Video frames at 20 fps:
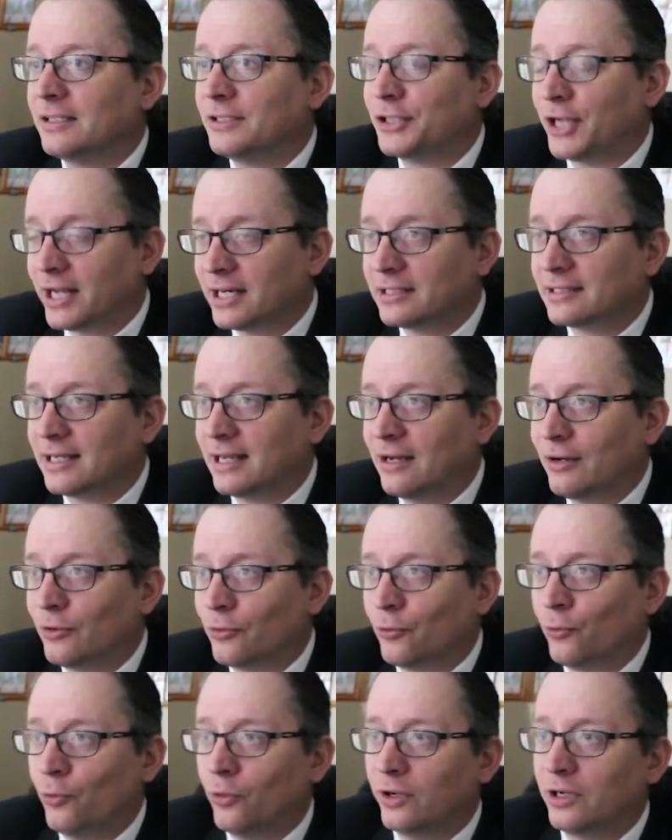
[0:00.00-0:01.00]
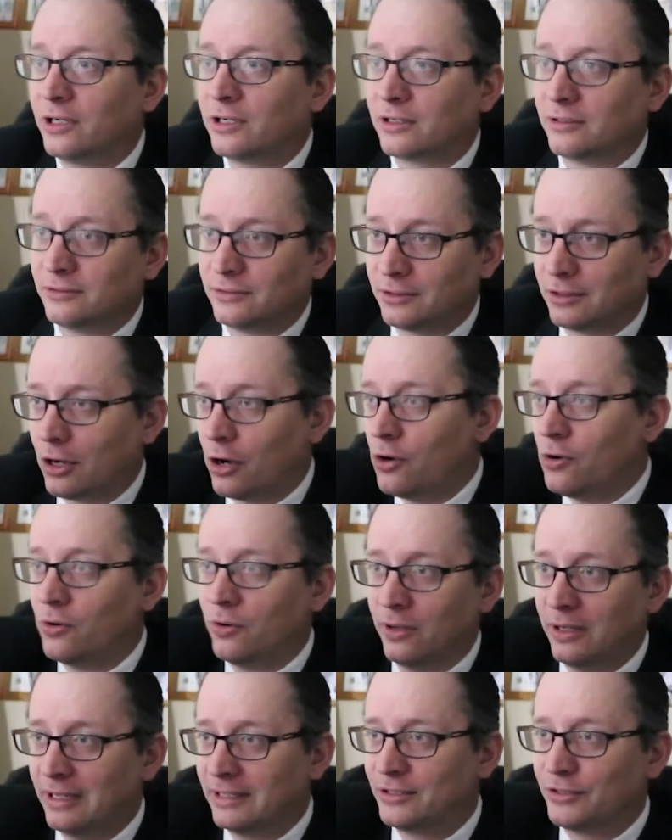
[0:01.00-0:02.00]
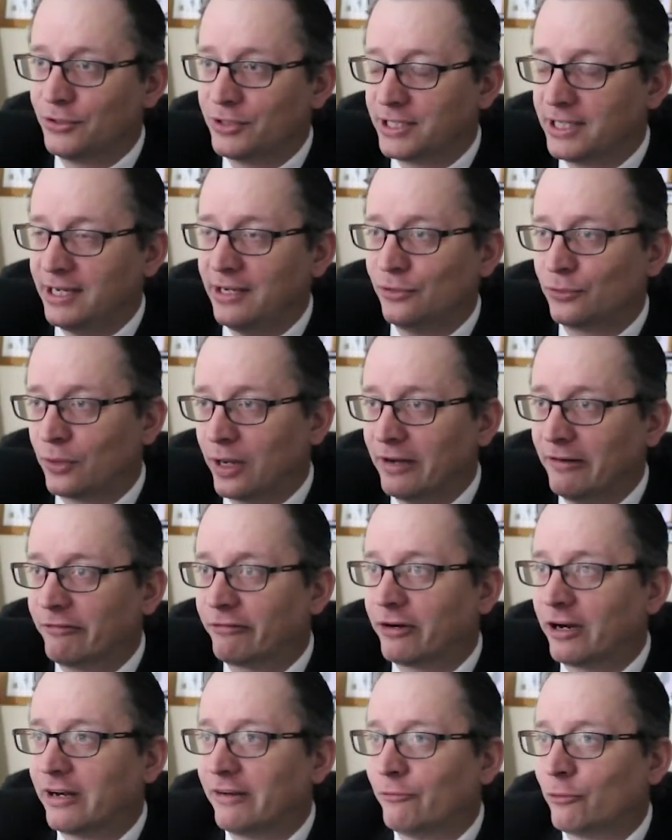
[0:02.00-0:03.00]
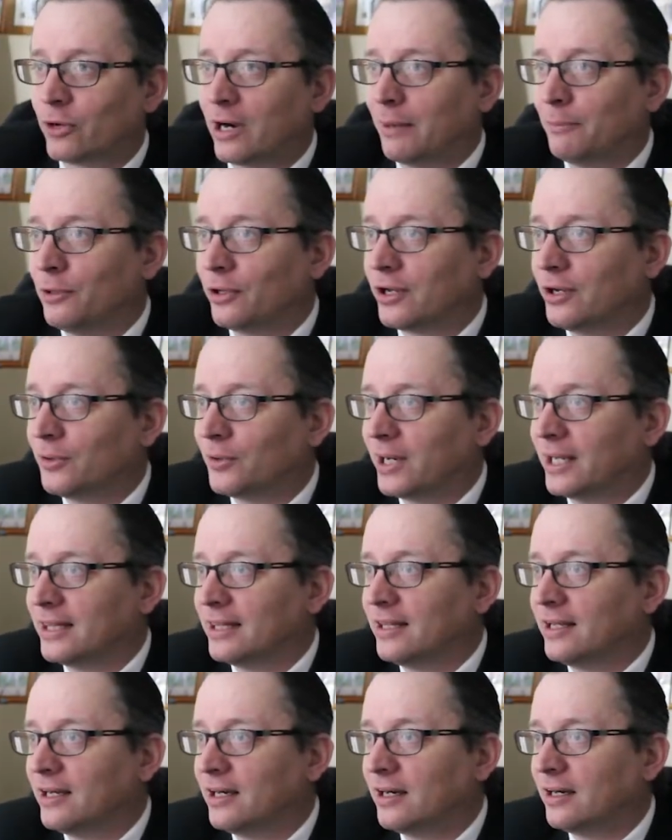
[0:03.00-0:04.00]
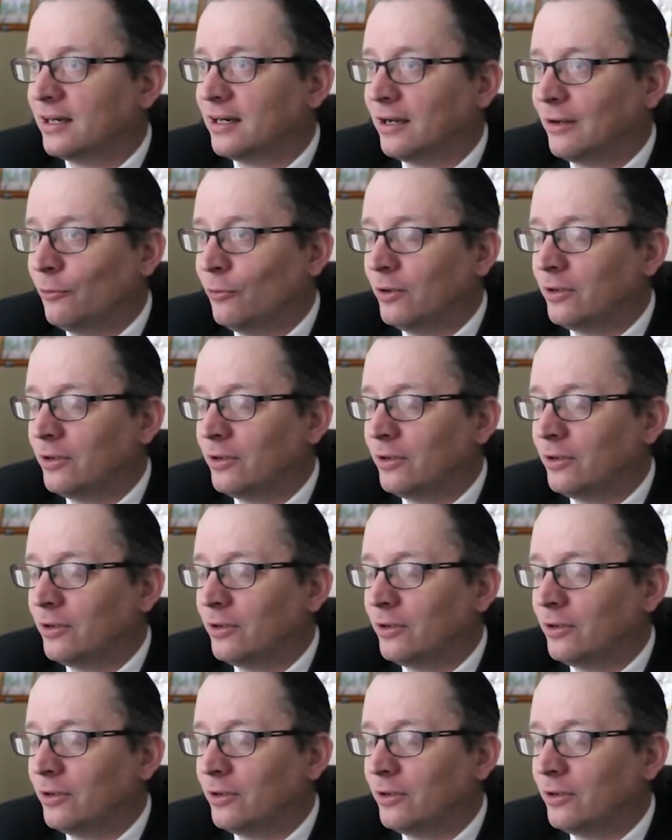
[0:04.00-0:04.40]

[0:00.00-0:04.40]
Chinatown would go, as you see right in front of where I'm looking right there,